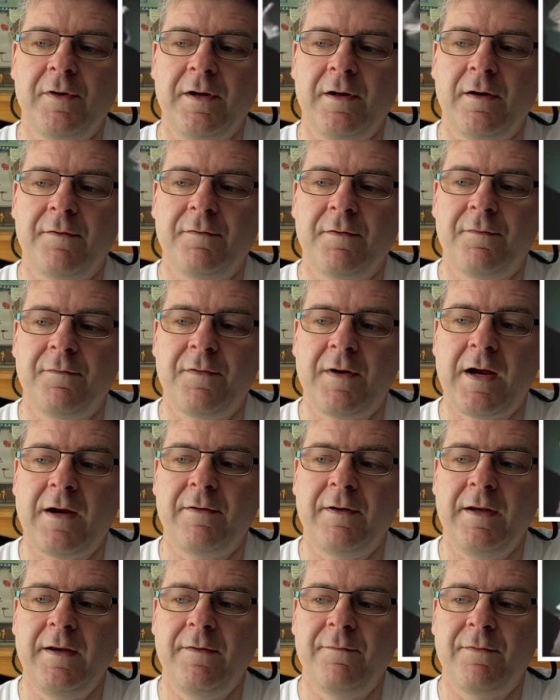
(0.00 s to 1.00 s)
of a
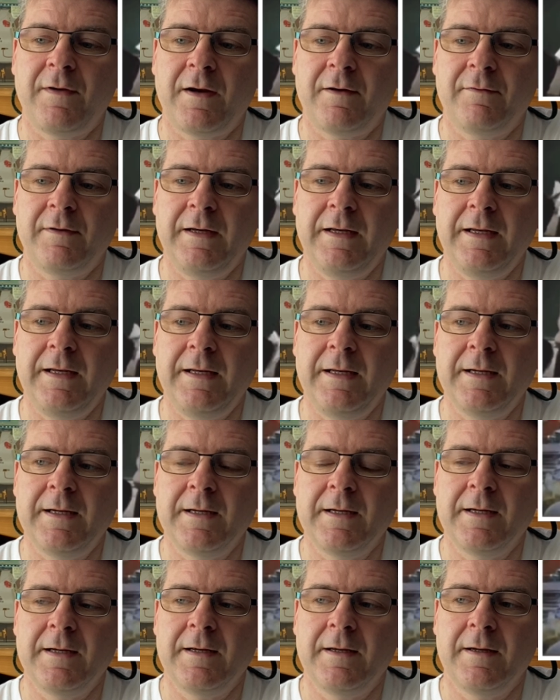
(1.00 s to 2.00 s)
very, very
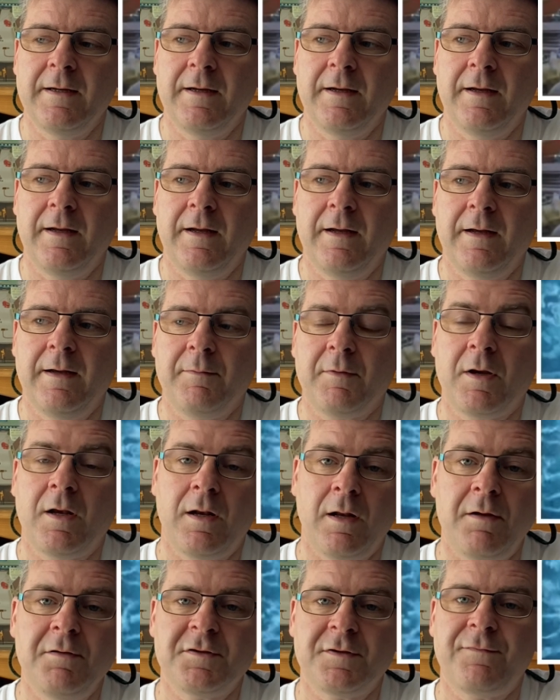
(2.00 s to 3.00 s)

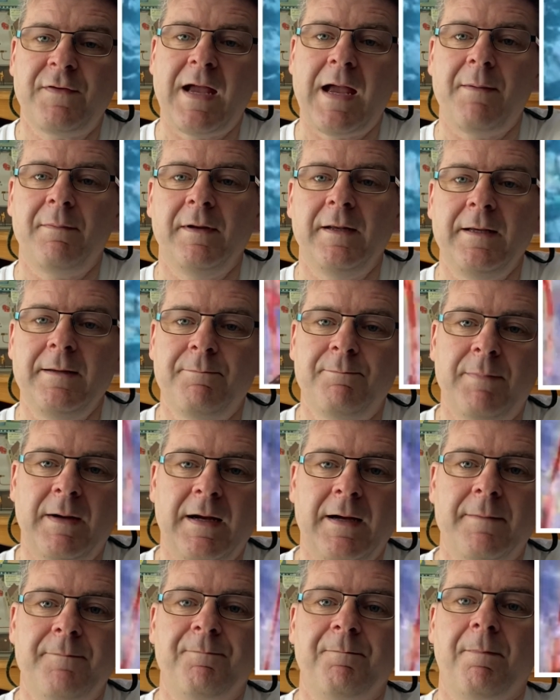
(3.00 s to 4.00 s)
close family,
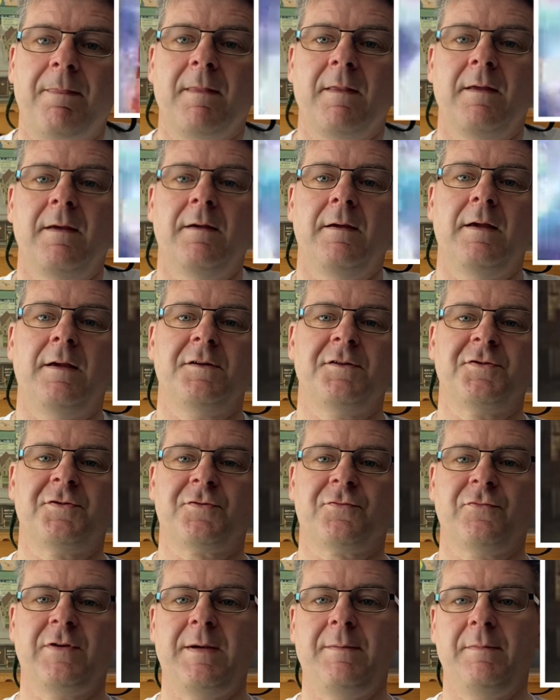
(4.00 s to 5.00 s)
but
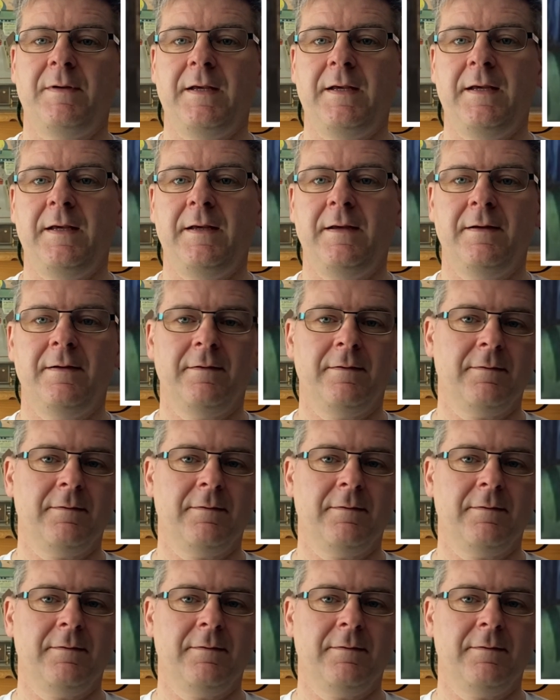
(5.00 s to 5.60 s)
extremely